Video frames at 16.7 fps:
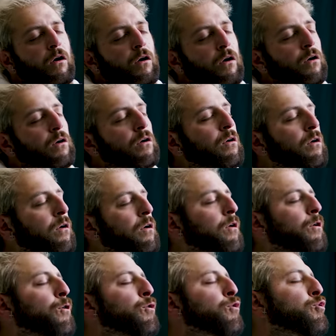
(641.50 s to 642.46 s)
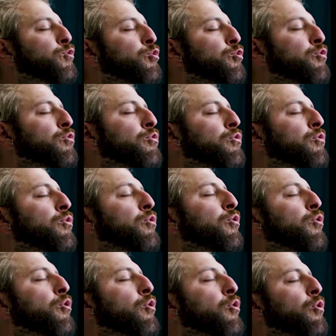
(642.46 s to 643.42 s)

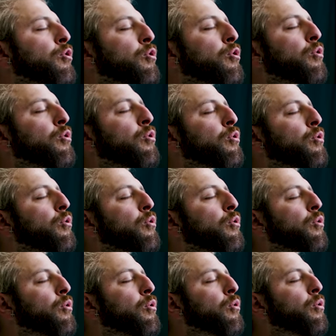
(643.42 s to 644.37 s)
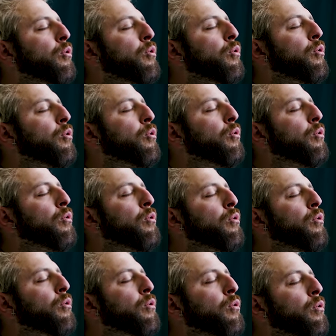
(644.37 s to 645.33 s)

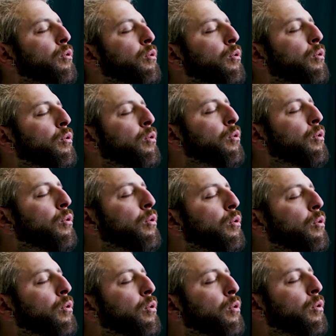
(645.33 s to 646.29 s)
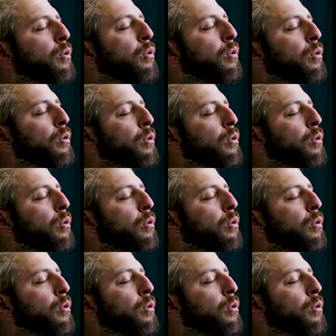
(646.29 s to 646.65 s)
No one is speaking in this clip.